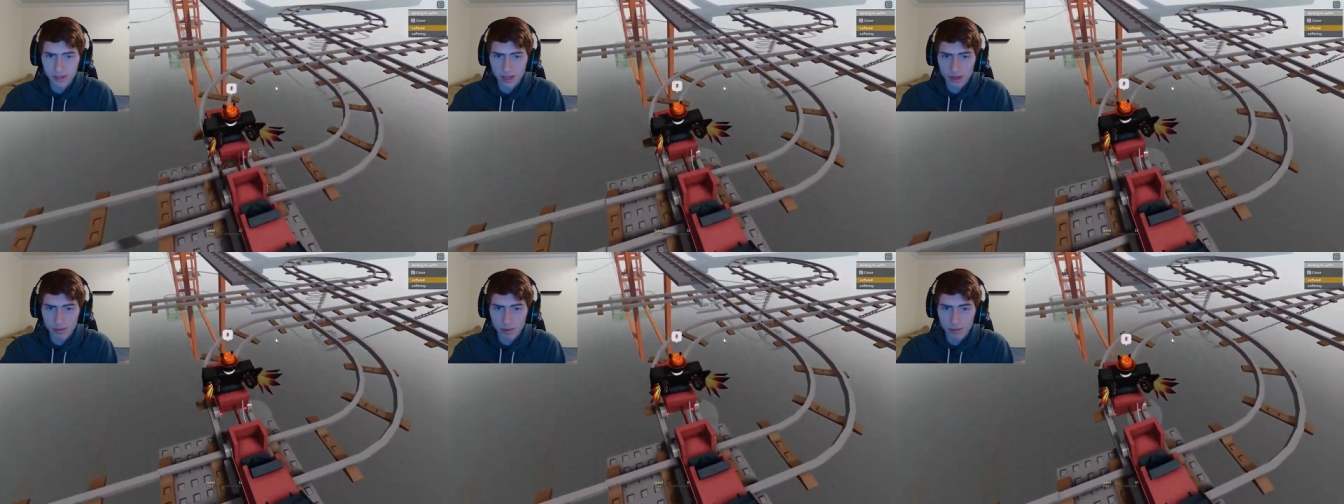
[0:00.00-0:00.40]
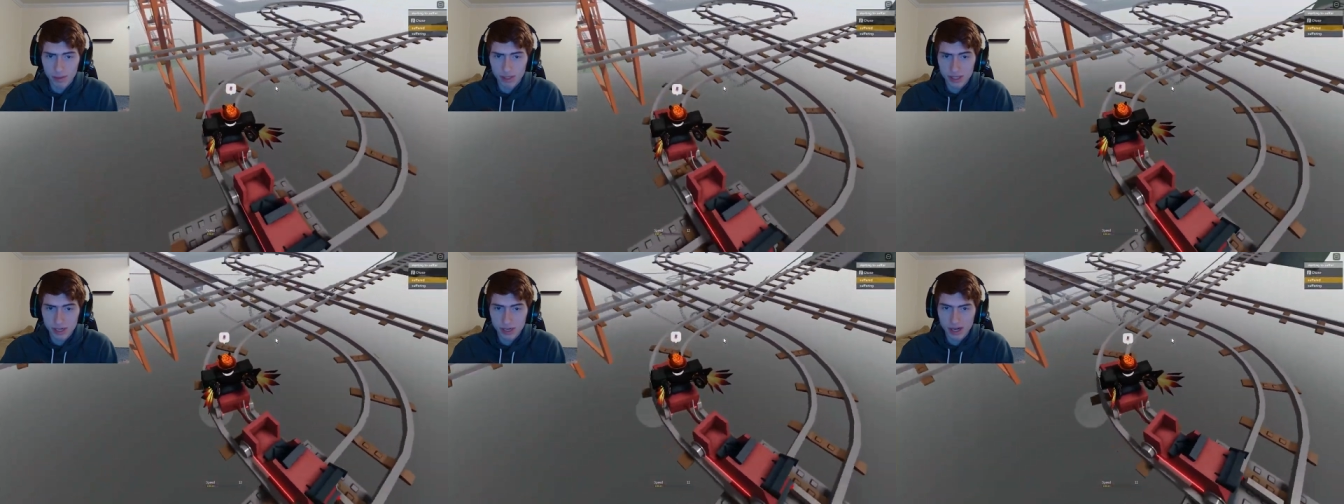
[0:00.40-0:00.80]
I'm
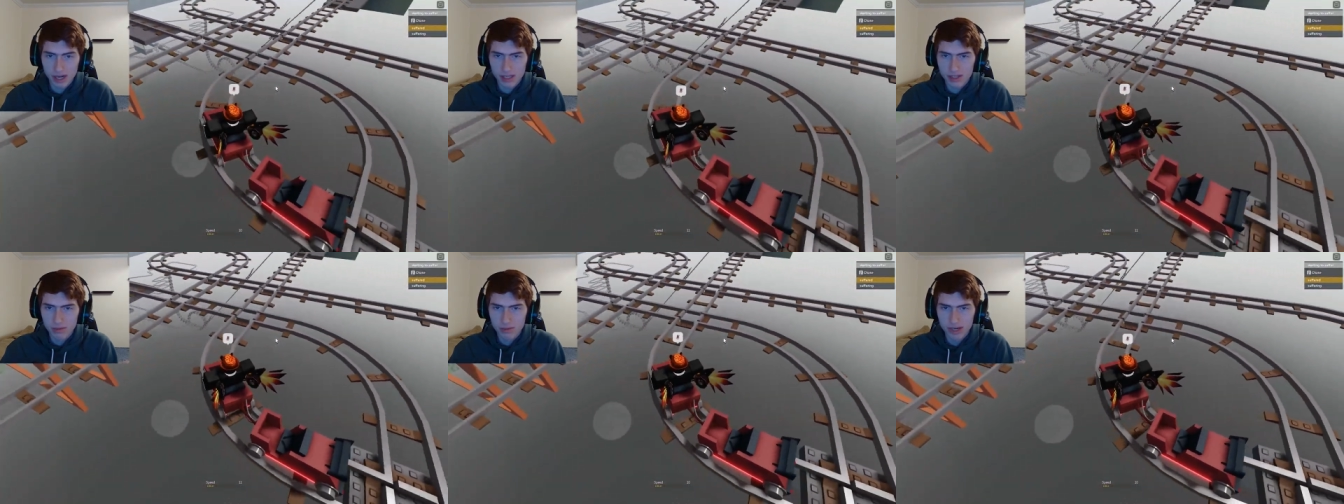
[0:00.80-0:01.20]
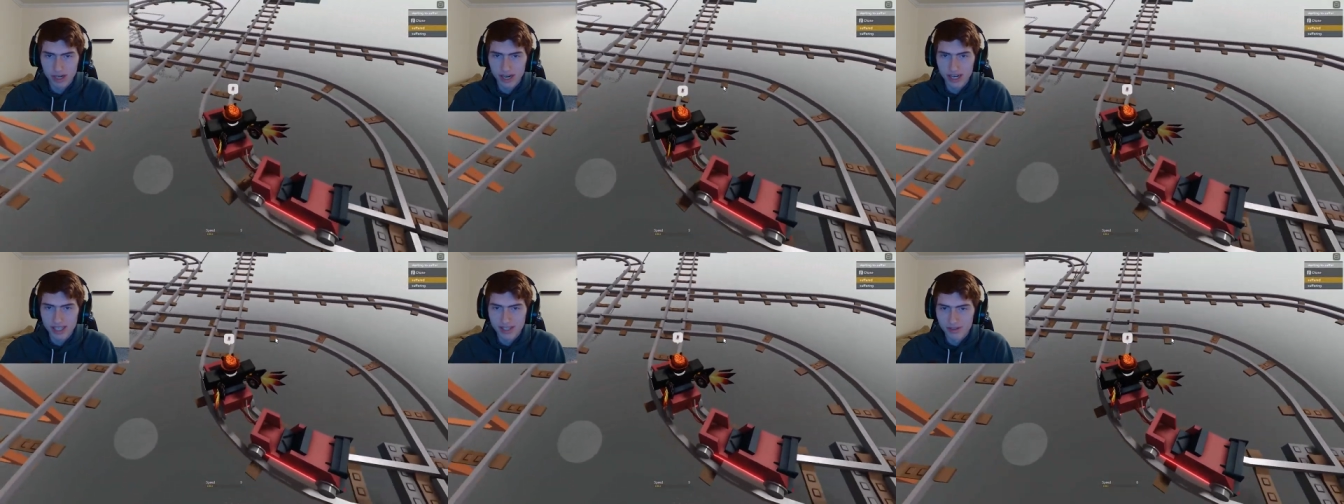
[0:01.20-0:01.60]
almost there, I
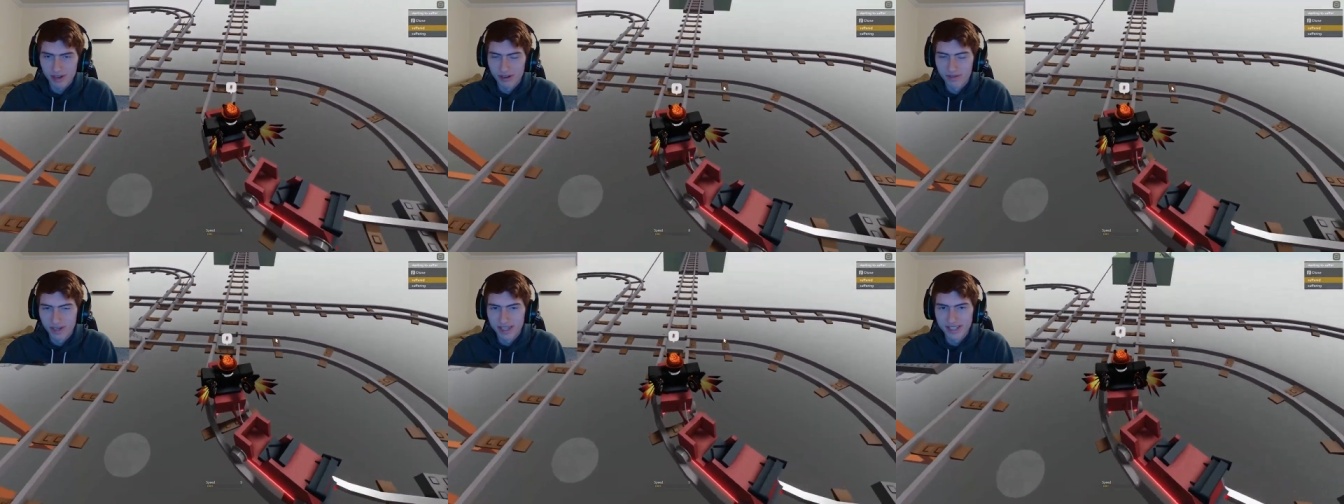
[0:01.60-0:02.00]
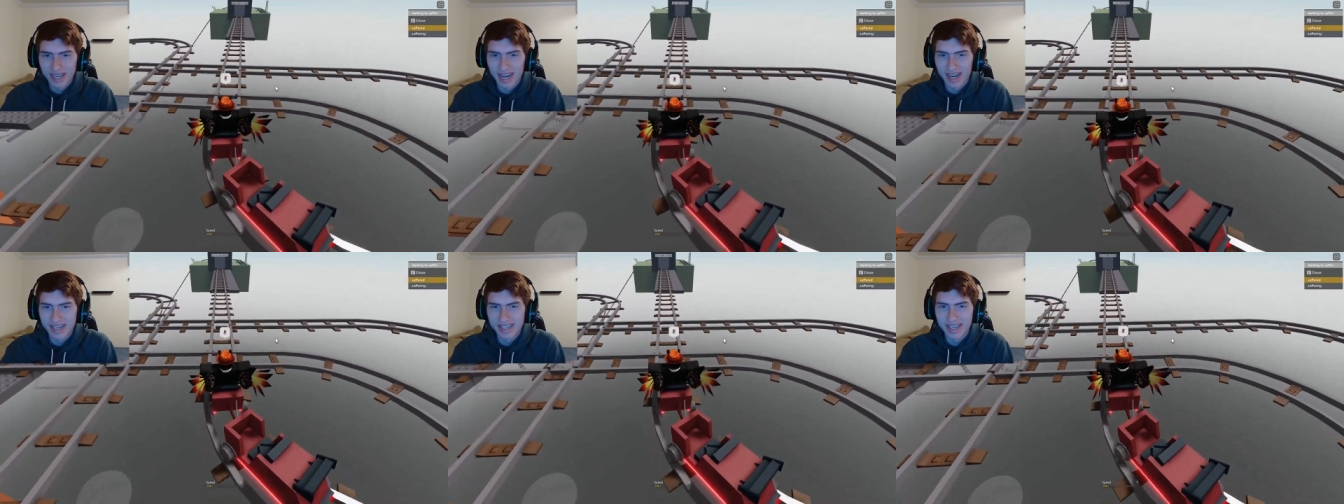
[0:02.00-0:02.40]
swear. I swear if I
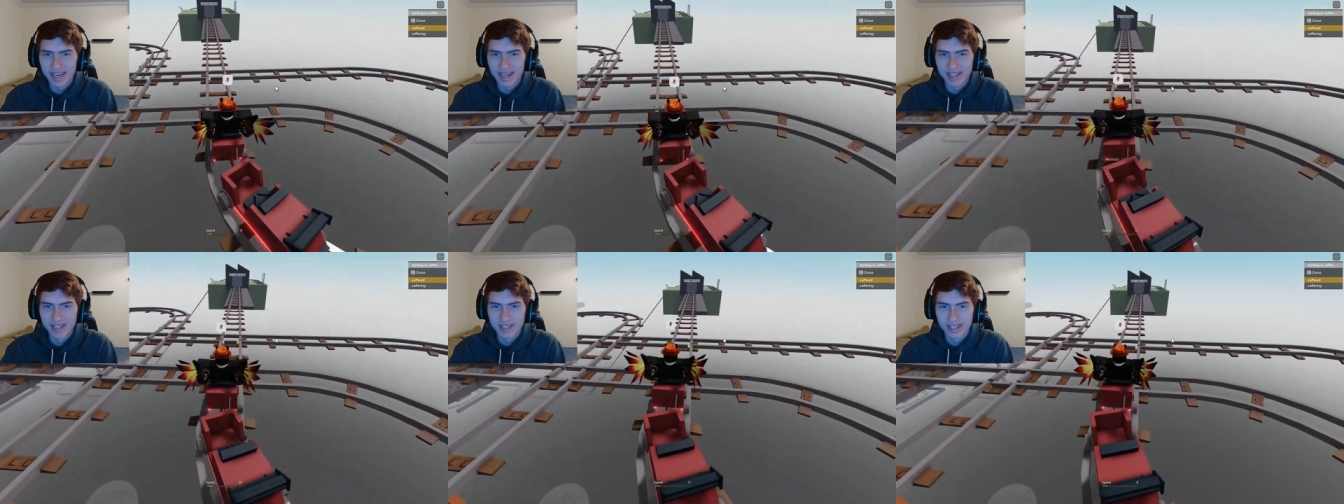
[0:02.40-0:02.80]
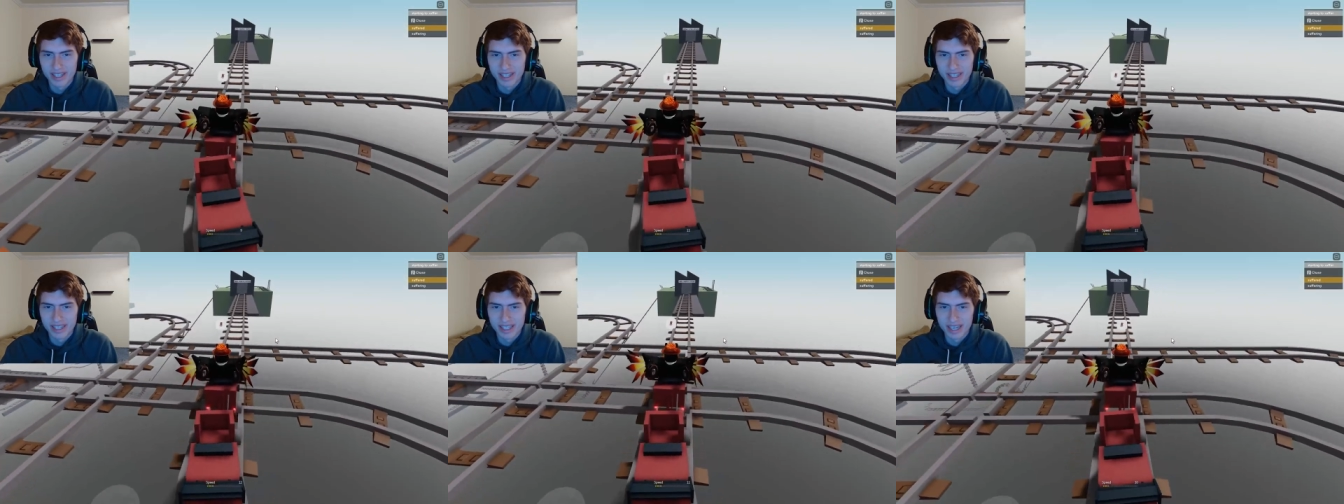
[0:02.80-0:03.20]
die now, it's gonna
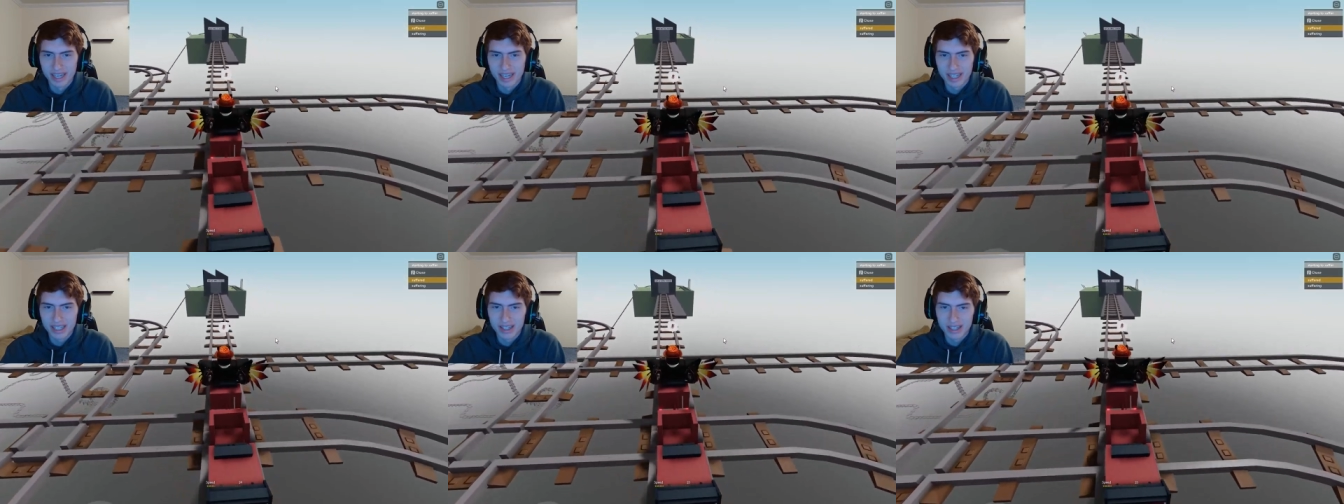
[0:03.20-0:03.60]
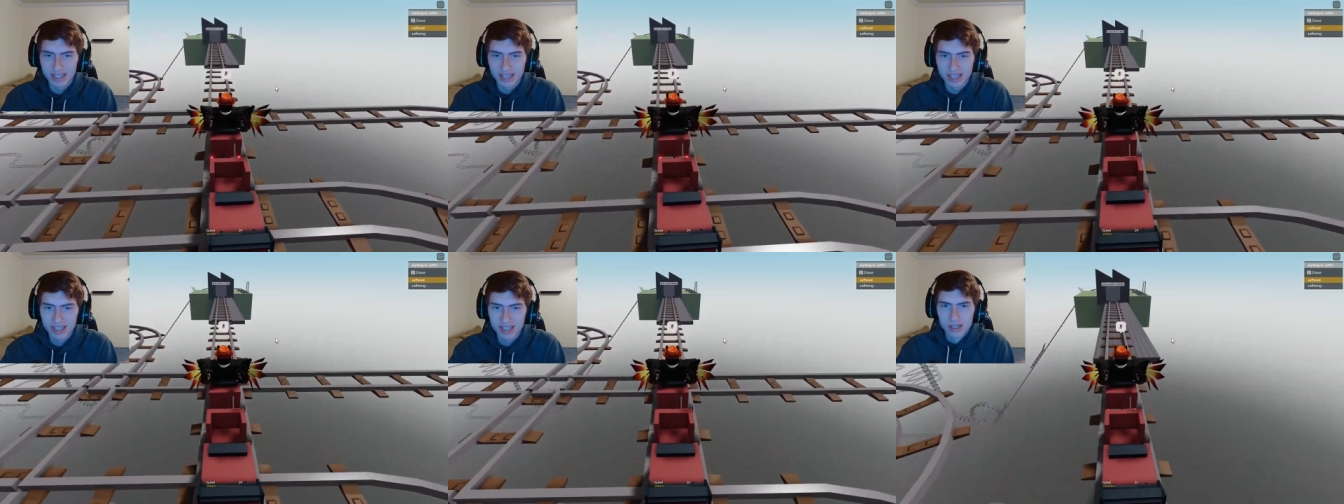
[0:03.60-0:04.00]
suck.
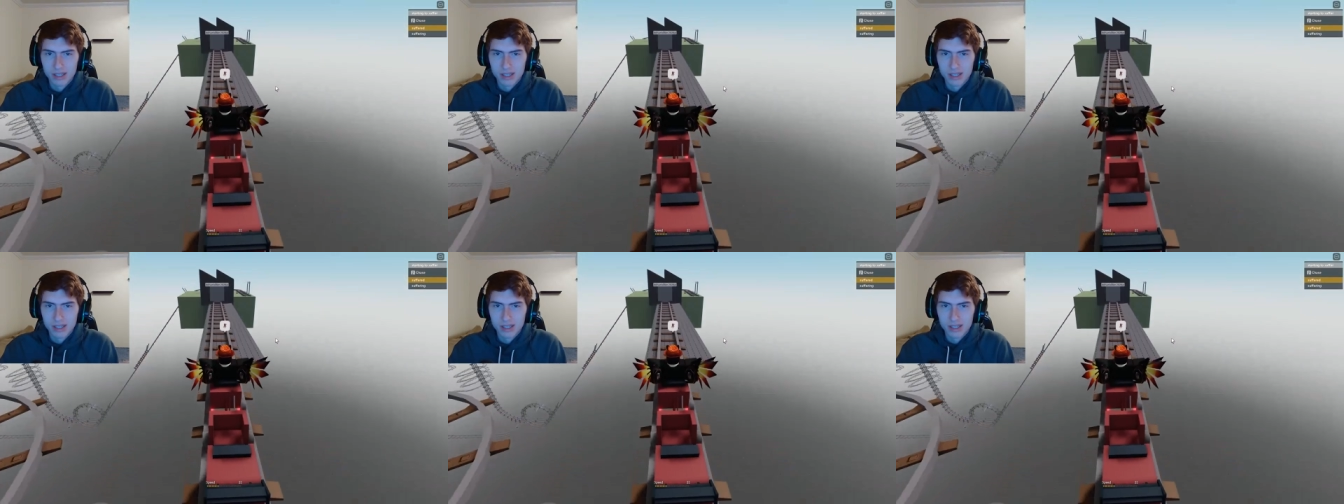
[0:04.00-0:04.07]
Okay.